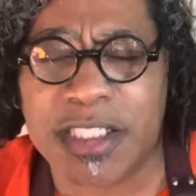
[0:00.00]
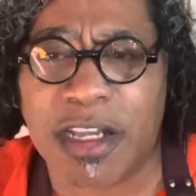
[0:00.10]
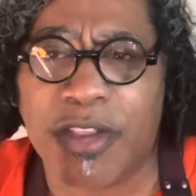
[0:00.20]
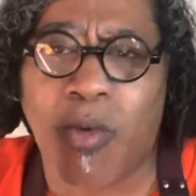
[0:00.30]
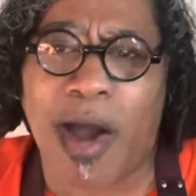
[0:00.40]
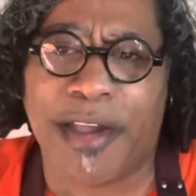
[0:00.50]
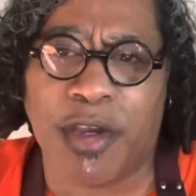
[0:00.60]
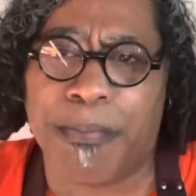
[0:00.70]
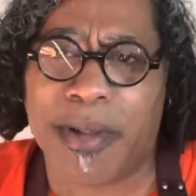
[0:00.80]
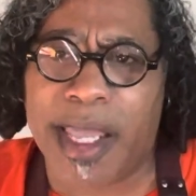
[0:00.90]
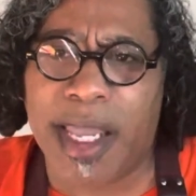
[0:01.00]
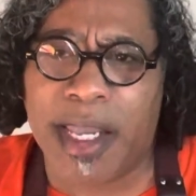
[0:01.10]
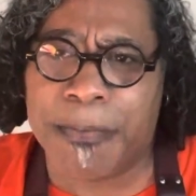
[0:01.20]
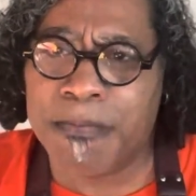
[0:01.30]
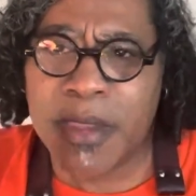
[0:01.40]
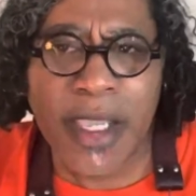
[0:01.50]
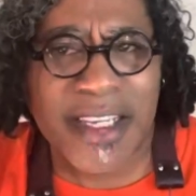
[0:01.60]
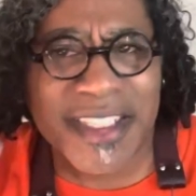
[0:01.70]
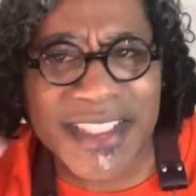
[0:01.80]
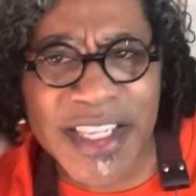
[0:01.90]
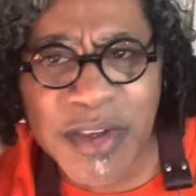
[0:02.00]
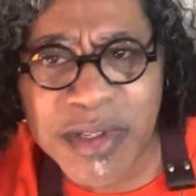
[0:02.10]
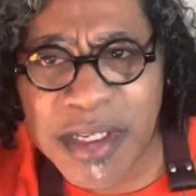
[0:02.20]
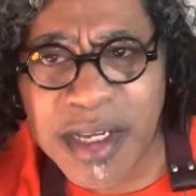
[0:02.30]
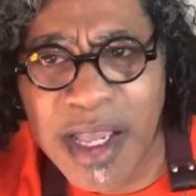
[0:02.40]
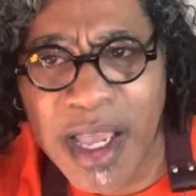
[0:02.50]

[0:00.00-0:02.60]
other while you're playing continue to